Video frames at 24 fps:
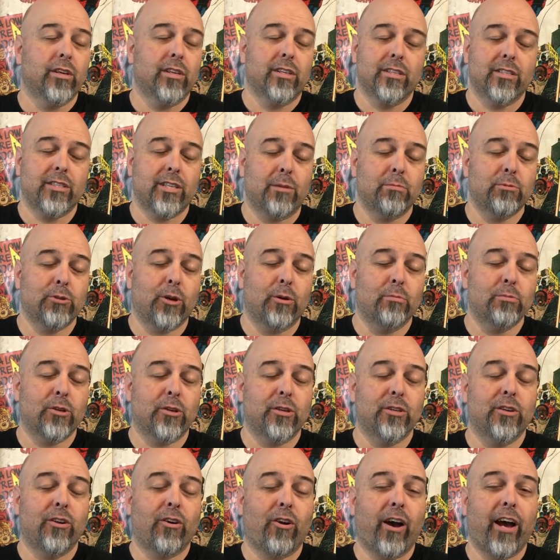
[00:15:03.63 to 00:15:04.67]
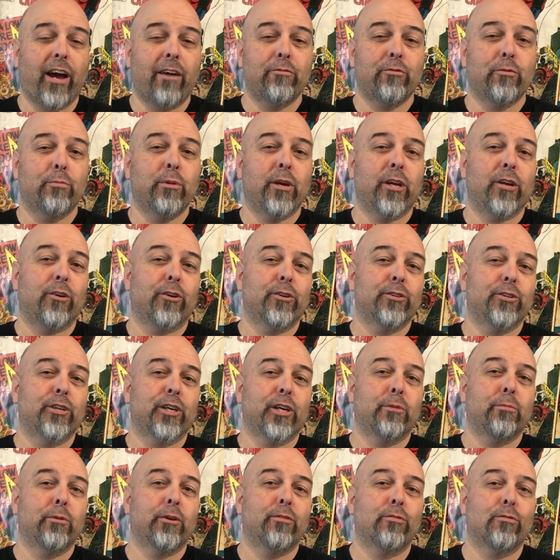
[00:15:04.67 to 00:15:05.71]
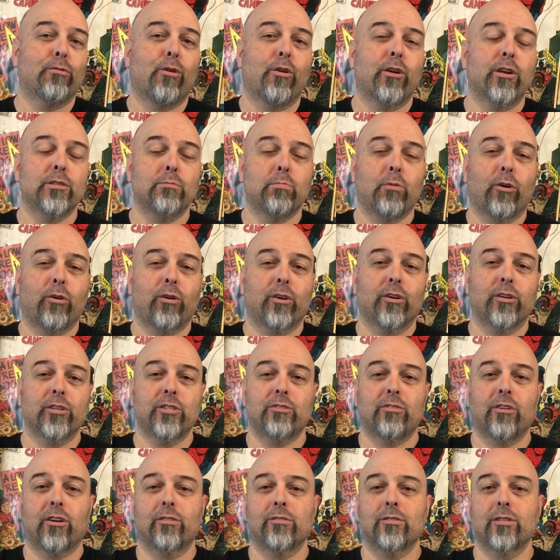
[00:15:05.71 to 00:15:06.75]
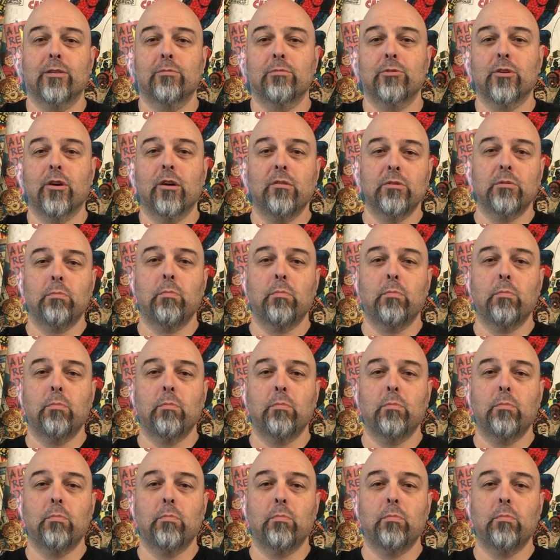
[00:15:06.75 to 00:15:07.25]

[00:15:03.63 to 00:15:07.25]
sometimes I have to admit, I do get a bit of writer's block and I struggle sometimes.